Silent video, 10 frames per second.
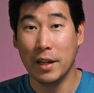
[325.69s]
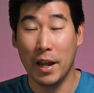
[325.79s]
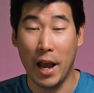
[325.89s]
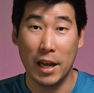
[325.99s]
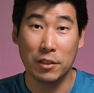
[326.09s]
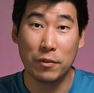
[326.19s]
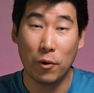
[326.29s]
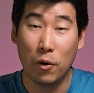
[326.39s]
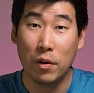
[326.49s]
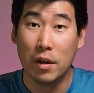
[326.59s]
Now, as
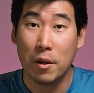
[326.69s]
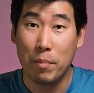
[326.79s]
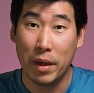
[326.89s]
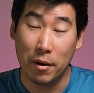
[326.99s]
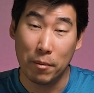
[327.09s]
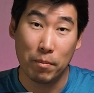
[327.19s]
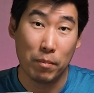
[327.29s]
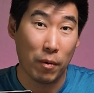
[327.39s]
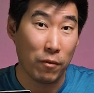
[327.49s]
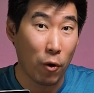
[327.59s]
for better
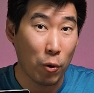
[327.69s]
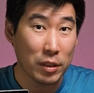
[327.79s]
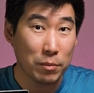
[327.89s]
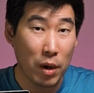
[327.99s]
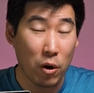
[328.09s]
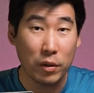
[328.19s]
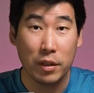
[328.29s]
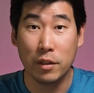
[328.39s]
performance mode,